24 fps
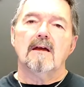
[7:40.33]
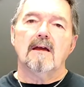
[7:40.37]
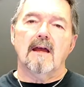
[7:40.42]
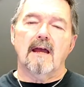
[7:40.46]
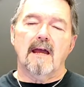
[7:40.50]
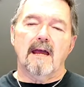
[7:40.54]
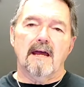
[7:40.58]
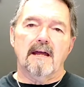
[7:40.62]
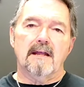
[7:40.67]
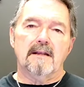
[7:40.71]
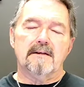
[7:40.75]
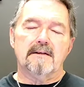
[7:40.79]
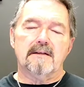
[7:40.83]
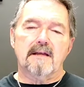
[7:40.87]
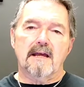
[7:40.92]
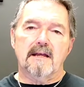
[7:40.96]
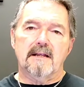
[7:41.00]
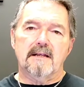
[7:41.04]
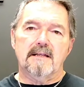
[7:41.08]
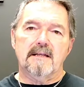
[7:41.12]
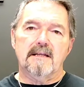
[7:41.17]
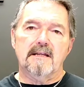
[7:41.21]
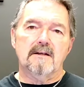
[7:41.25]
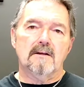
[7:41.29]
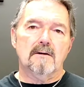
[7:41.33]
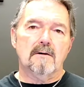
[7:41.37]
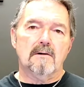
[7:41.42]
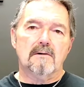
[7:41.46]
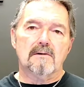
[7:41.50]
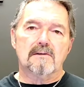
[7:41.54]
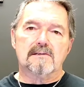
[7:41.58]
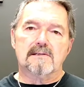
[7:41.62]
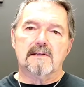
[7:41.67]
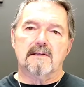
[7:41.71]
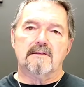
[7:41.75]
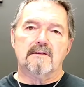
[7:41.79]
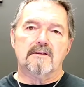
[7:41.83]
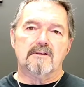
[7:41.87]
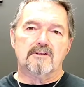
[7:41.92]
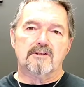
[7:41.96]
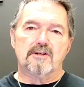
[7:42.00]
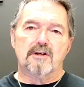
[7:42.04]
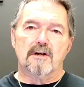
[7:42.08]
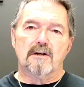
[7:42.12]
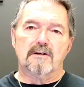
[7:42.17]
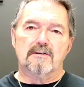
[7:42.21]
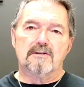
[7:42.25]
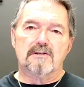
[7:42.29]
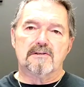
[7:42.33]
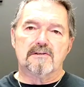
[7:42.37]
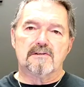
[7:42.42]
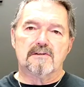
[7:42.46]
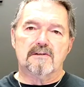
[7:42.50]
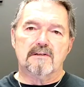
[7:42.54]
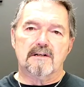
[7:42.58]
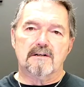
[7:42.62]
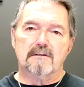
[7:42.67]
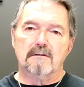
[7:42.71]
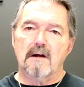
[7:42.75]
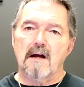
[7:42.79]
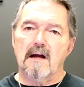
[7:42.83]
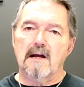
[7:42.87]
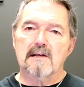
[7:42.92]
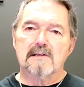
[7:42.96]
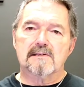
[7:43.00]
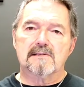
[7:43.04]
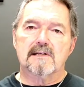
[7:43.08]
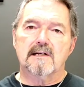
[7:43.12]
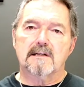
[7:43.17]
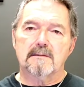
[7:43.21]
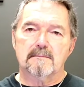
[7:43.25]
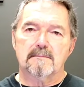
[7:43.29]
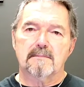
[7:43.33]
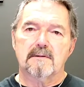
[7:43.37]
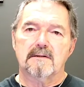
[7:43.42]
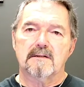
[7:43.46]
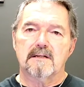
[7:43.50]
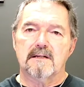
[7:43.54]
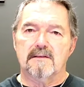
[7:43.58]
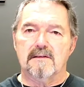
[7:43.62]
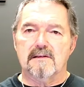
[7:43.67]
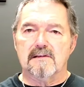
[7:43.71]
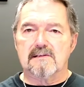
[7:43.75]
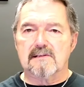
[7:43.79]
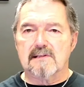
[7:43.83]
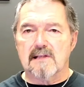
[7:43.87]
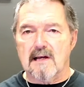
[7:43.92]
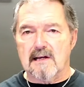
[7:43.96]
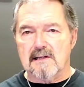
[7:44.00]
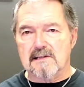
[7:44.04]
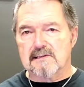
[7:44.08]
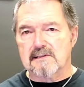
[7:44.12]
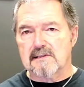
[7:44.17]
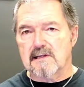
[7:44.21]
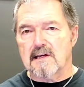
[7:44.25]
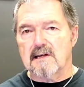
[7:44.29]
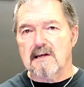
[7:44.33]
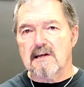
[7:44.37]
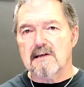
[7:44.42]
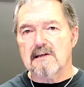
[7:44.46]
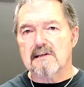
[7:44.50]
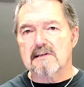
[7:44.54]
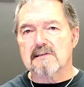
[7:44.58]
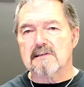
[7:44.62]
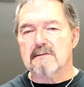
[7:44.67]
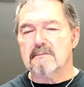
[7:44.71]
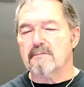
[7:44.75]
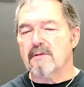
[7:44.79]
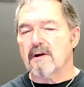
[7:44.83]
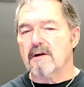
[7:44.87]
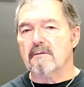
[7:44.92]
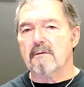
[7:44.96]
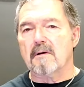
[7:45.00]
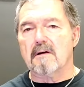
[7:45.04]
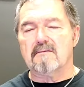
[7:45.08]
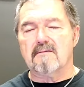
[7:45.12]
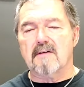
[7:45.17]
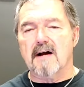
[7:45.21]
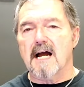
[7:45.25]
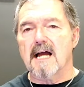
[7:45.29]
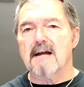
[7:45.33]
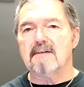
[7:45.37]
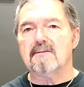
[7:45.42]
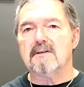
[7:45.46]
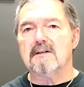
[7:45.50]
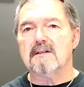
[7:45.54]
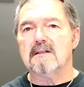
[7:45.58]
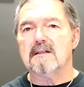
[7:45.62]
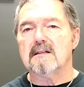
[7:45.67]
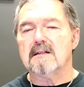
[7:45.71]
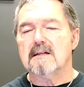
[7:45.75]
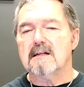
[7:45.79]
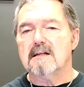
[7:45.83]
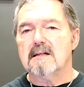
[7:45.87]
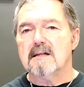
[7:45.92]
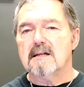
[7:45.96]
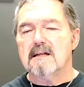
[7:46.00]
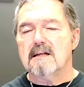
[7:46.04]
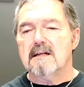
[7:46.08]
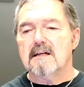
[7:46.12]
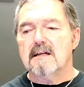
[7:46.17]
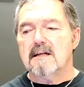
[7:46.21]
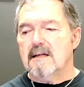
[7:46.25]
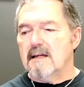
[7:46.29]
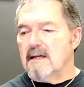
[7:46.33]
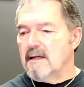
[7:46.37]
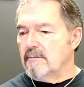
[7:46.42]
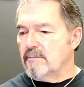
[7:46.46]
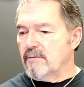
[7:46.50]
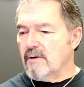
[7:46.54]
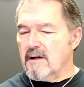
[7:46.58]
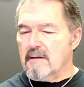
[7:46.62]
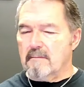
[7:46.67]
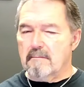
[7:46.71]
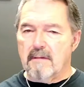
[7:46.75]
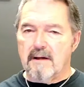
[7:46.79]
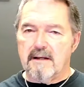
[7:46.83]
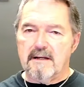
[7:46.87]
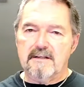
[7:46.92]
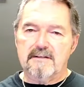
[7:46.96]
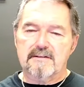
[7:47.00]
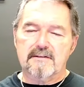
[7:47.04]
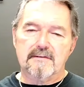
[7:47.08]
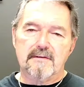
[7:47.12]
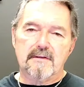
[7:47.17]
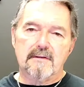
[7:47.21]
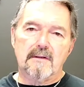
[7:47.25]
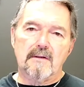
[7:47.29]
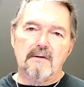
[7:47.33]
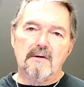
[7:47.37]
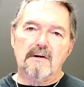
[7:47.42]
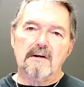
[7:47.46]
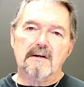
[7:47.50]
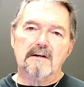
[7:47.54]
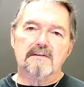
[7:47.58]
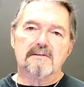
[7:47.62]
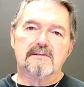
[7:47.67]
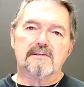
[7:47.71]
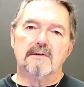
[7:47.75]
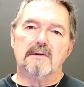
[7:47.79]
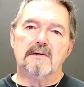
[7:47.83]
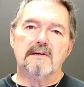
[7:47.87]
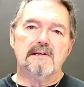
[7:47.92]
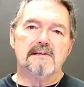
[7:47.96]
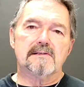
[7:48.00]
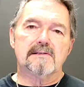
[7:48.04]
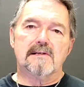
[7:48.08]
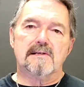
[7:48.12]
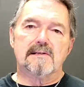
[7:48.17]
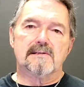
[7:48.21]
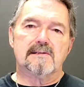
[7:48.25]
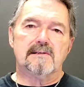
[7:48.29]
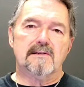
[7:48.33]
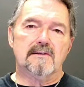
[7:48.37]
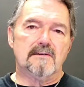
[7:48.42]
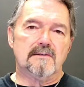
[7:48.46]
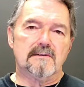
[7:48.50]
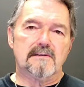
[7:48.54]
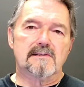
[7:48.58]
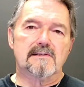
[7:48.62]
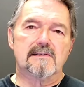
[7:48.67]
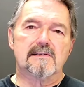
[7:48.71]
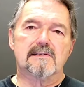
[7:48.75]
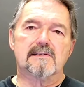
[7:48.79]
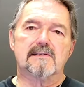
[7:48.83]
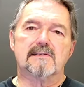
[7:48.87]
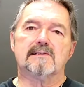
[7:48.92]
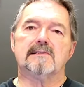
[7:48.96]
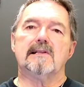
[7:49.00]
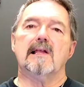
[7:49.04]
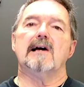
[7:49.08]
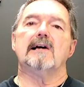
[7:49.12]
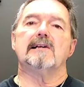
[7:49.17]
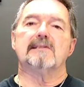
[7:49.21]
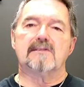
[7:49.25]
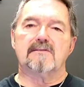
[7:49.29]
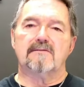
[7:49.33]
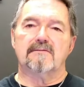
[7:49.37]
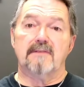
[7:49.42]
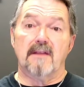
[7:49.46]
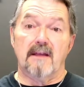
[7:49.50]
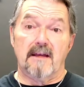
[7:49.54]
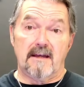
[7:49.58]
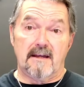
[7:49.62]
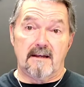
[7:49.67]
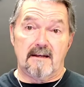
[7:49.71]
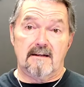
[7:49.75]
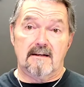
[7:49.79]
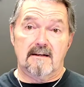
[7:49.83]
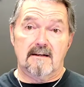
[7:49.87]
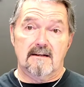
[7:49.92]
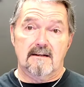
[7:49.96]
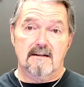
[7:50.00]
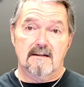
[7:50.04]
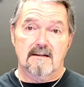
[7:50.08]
And he knows that the church is going to rise up in these last days and bring revival and bring many to the Lord. So he's just, this is his last fling.